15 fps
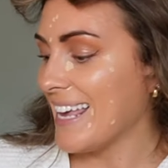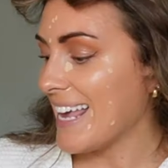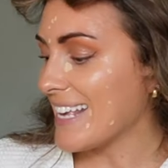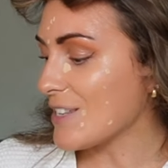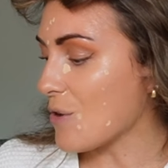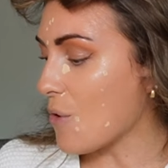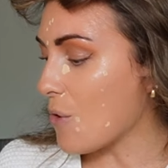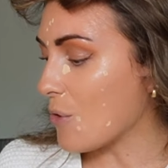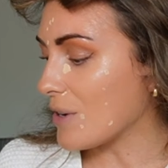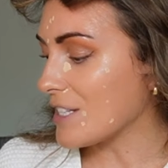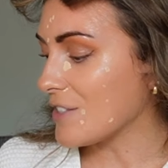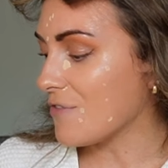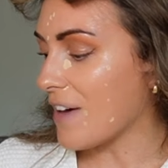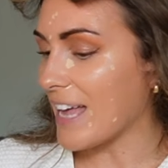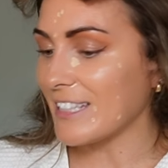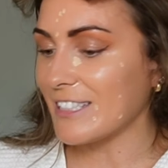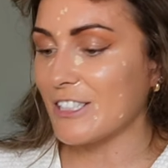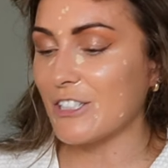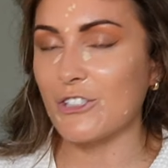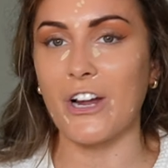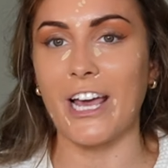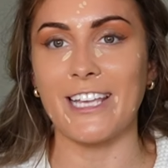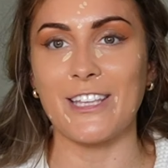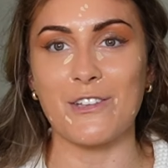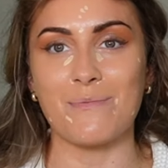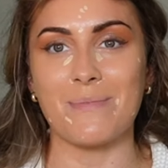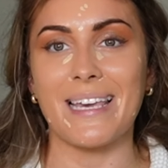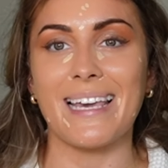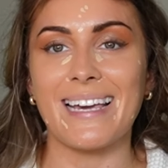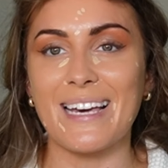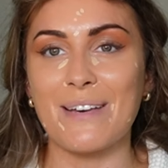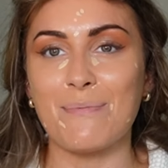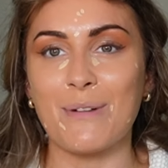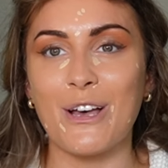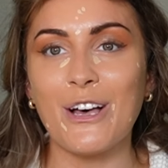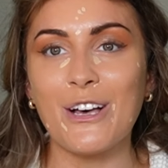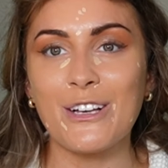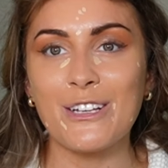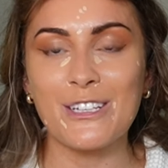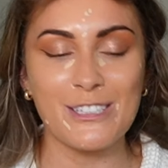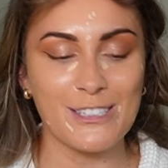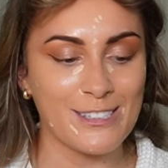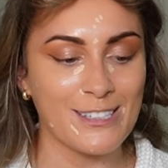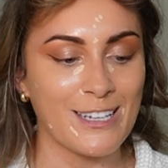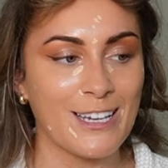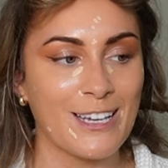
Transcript: it's always fun to try new makeup looks.